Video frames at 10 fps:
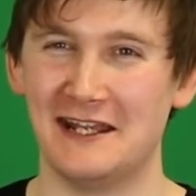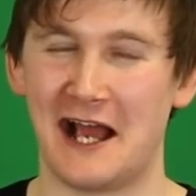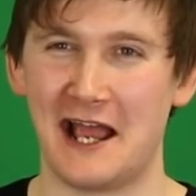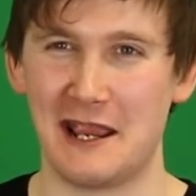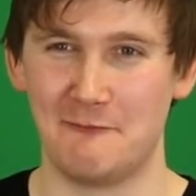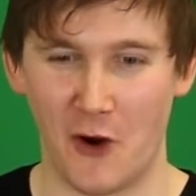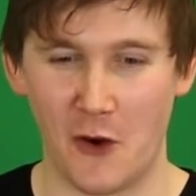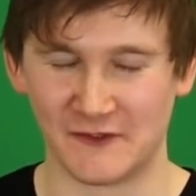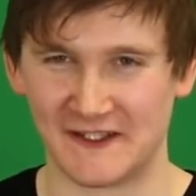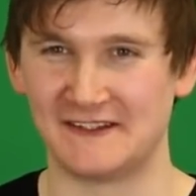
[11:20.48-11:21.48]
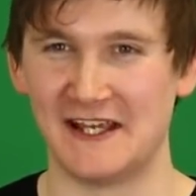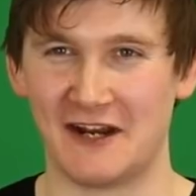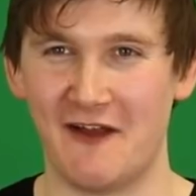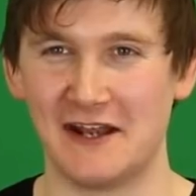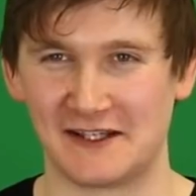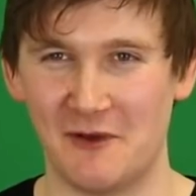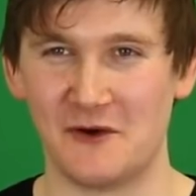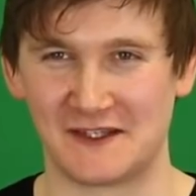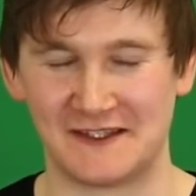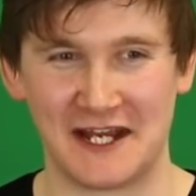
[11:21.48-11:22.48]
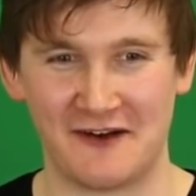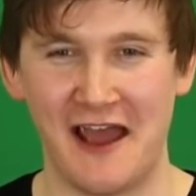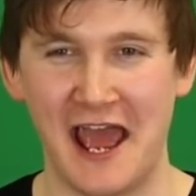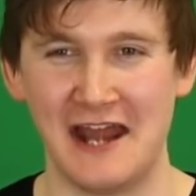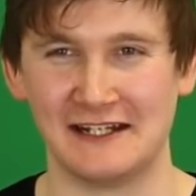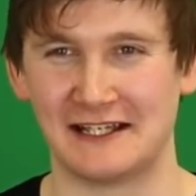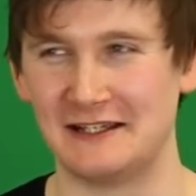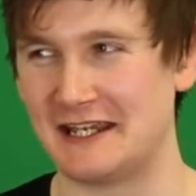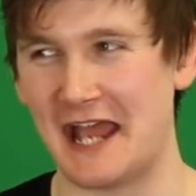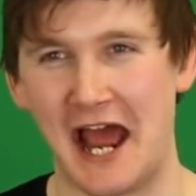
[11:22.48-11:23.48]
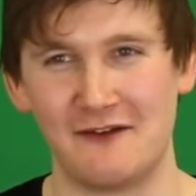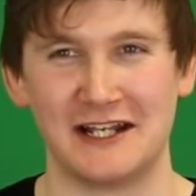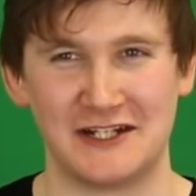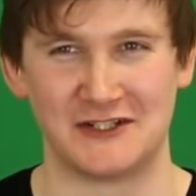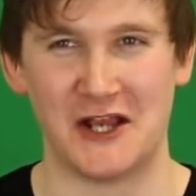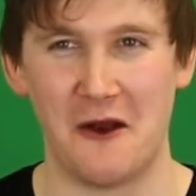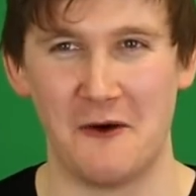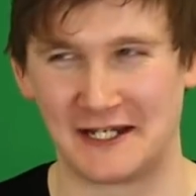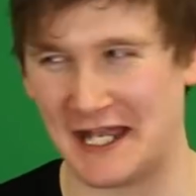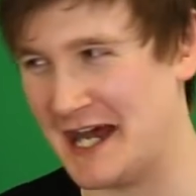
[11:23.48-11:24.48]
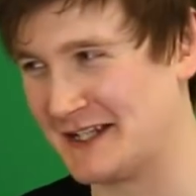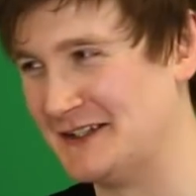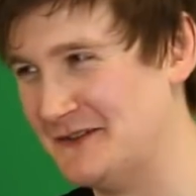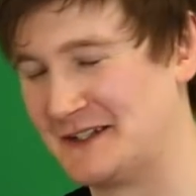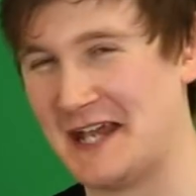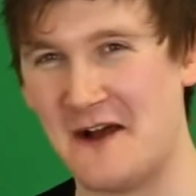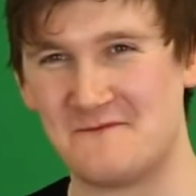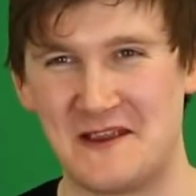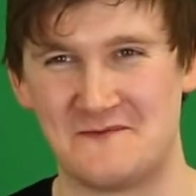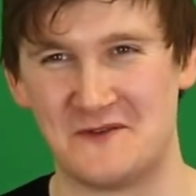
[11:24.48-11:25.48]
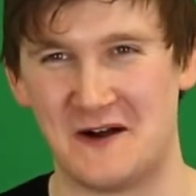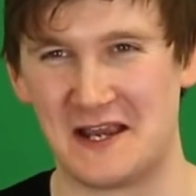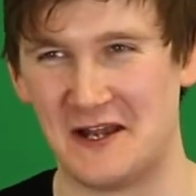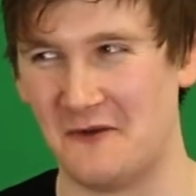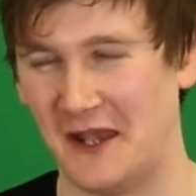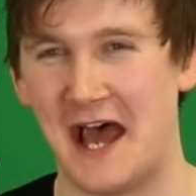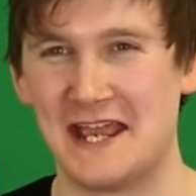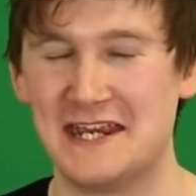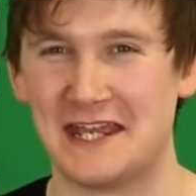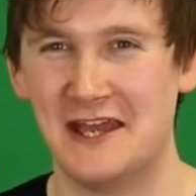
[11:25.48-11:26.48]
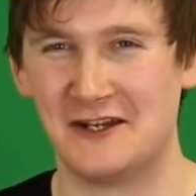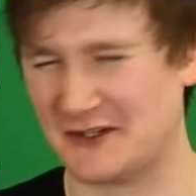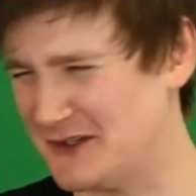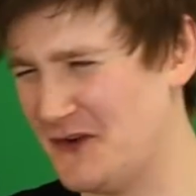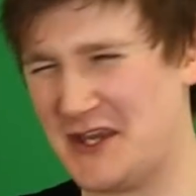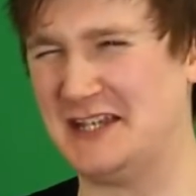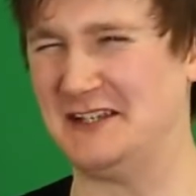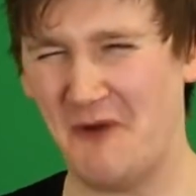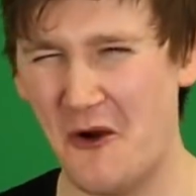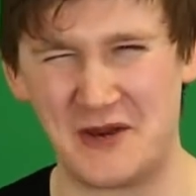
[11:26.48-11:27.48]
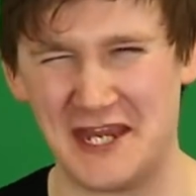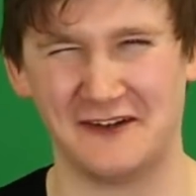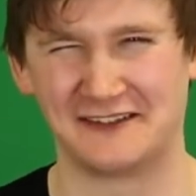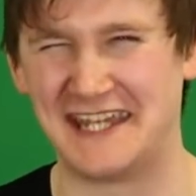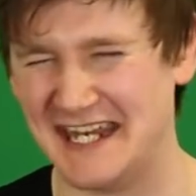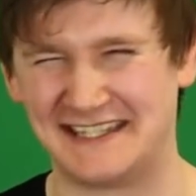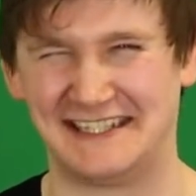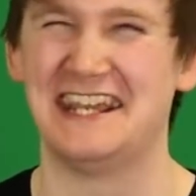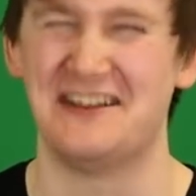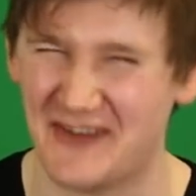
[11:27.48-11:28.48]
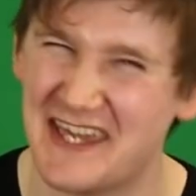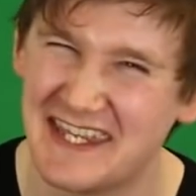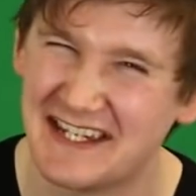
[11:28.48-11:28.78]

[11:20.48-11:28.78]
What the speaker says: And he rolls a cigarette and smokes a cigarette, and it's like you can't really show a cartoon cat people like just fucking smoking on kids' TV.